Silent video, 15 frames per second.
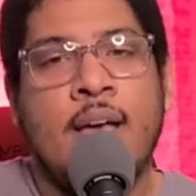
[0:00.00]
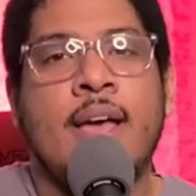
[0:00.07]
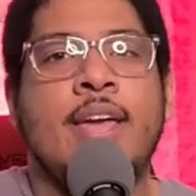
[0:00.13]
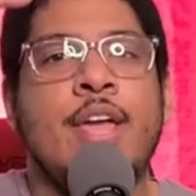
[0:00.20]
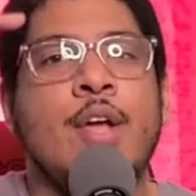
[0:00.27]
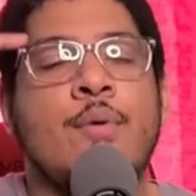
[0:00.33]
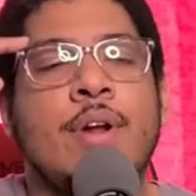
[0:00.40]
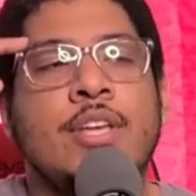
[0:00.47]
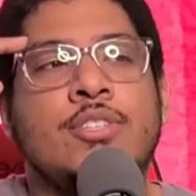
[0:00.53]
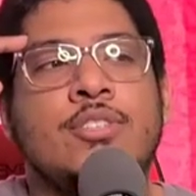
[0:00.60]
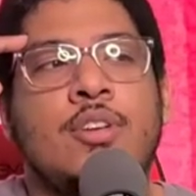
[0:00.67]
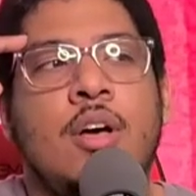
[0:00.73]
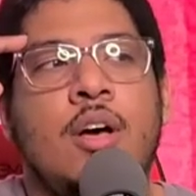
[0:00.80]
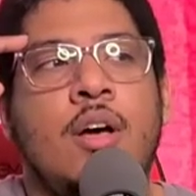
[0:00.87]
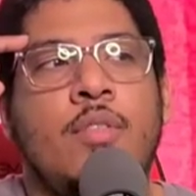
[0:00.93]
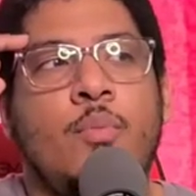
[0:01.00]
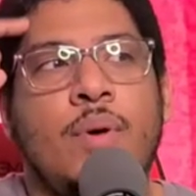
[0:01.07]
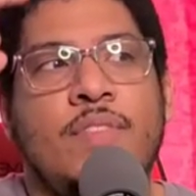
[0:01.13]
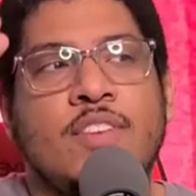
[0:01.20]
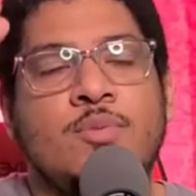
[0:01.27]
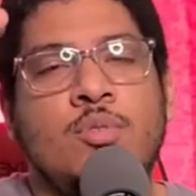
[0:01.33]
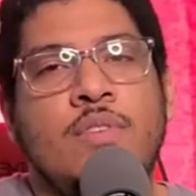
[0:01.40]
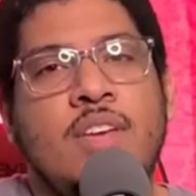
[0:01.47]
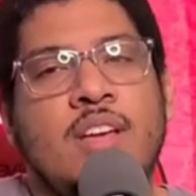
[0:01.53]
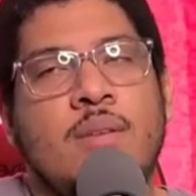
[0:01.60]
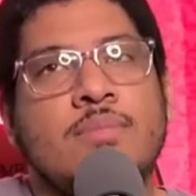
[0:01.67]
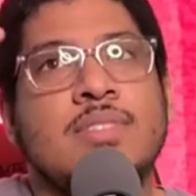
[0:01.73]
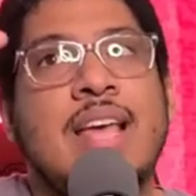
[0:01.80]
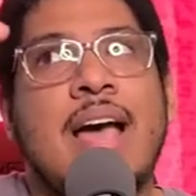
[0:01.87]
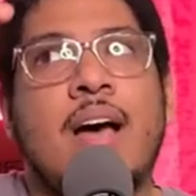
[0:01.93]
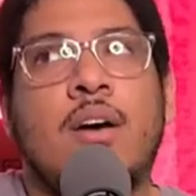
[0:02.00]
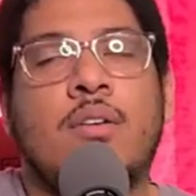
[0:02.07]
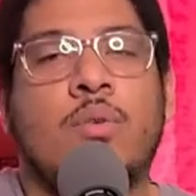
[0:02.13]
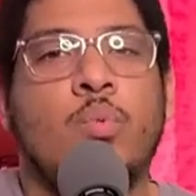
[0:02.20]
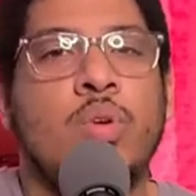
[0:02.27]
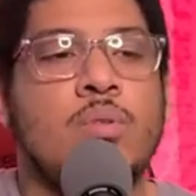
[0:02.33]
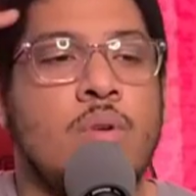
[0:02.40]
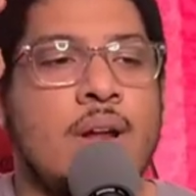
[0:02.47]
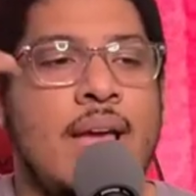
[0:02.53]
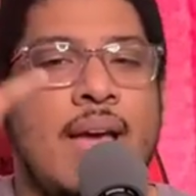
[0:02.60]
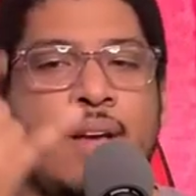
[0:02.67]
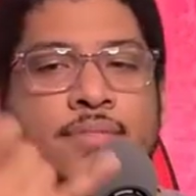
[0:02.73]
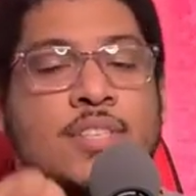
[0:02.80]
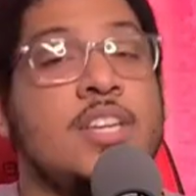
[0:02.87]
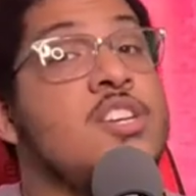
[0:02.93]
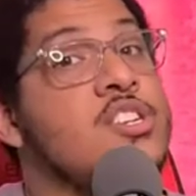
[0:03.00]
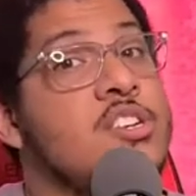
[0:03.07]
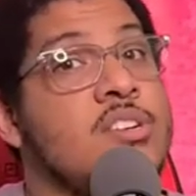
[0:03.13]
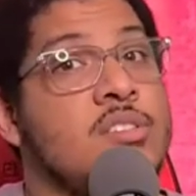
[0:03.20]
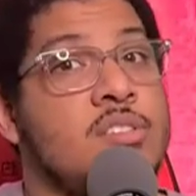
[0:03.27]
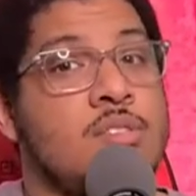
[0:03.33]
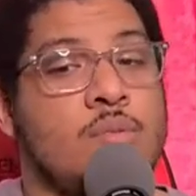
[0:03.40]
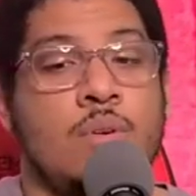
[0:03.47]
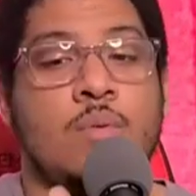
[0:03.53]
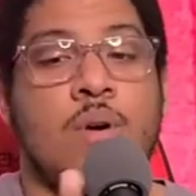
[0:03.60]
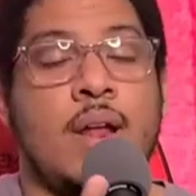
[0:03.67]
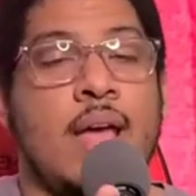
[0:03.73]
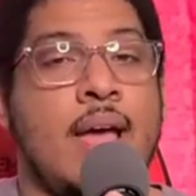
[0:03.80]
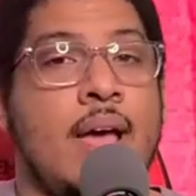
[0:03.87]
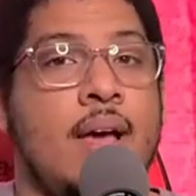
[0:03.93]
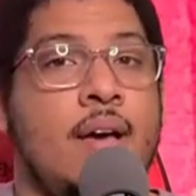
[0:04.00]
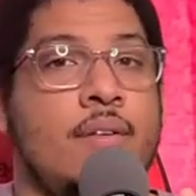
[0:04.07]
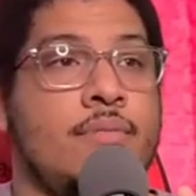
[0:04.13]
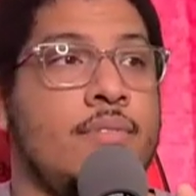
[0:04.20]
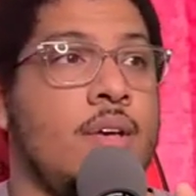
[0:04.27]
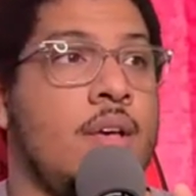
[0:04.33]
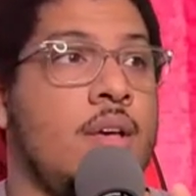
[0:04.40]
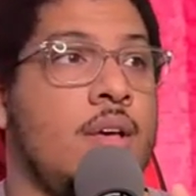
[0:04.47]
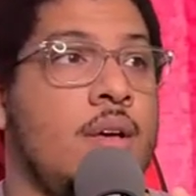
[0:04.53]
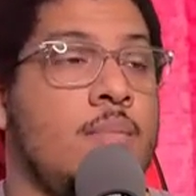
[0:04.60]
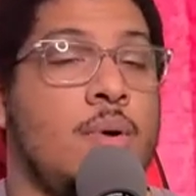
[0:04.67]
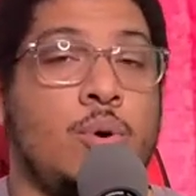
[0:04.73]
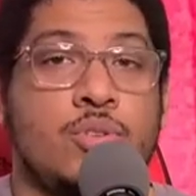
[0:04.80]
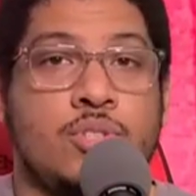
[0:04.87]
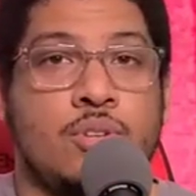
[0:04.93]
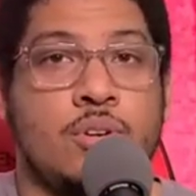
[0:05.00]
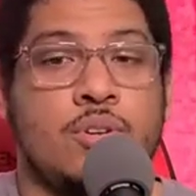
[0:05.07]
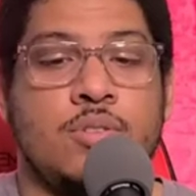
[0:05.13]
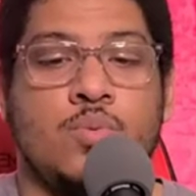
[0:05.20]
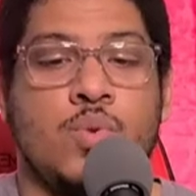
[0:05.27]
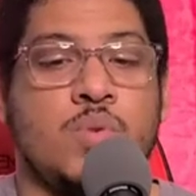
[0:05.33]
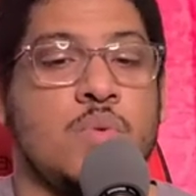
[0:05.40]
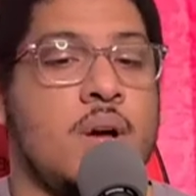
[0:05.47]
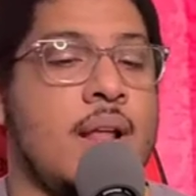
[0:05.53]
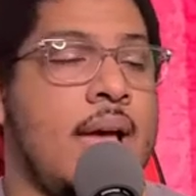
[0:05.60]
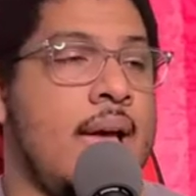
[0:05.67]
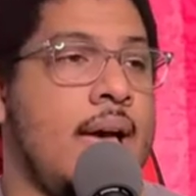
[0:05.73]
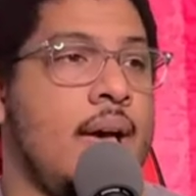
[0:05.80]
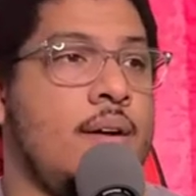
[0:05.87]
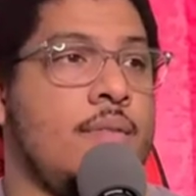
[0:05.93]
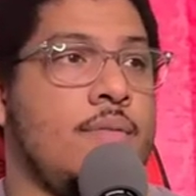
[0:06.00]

He already saw when this movie comes out, we want to have T-shirts. We want to have posters. We want to have